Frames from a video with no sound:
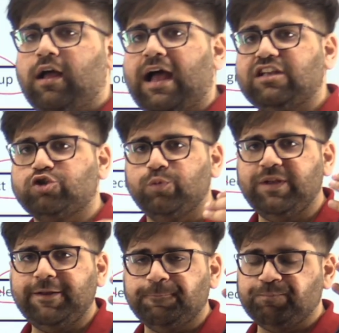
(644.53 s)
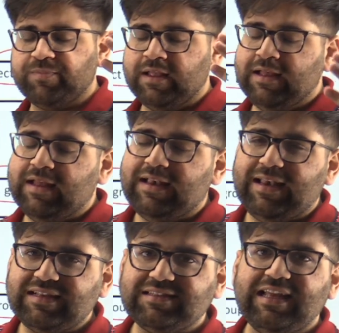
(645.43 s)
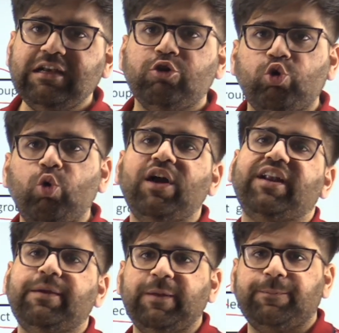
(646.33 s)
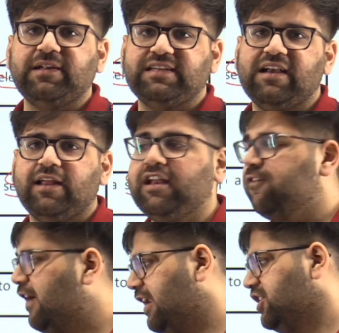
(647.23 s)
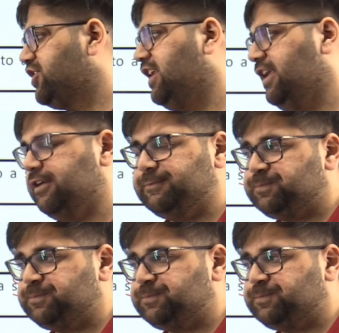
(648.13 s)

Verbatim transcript: has to be less than two hundred people at in a financial year.